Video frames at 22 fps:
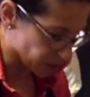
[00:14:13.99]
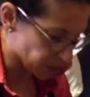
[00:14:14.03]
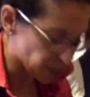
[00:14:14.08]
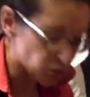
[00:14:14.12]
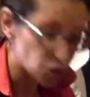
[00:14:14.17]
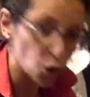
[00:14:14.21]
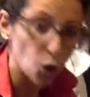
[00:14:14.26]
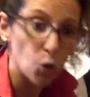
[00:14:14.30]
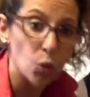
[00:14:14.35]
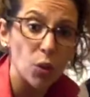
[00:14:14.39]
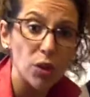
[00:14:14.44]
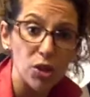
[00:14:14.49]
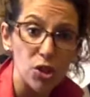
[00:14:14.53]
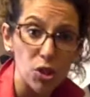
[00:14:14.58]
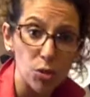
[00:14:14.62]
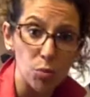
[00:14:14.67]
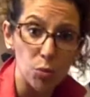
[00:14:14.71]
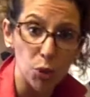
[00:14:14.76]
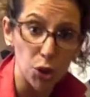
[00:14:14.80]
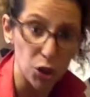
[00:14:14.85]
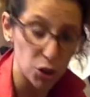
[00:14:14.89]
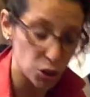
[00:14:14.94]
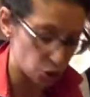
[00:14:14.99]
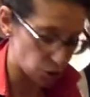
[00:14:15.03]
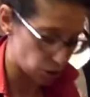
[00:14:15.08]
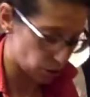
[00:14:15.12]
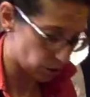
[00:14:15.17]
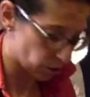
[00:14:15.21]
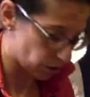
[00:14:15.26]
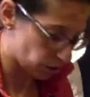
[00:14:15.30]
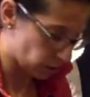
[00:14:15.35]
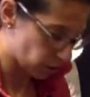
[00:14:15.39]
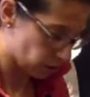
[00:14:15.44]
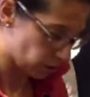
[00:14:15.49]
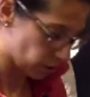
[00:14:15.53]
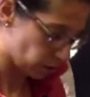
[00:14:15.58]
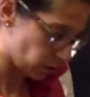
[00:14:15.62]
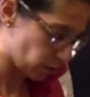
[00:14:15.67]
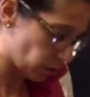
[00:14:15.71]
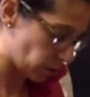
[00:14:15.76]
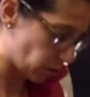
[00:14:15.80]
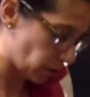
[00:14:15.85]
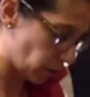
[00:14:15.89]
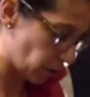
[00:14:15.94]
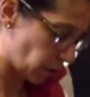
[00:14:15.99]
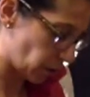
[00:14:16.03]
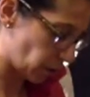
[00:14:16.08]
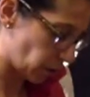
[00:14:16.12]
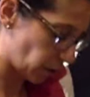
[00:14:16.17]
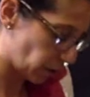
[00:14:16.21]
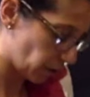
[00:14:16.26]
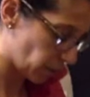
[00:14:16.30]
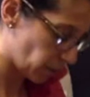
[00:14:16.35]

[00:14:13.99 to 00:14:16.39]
don't want to smush. Okay,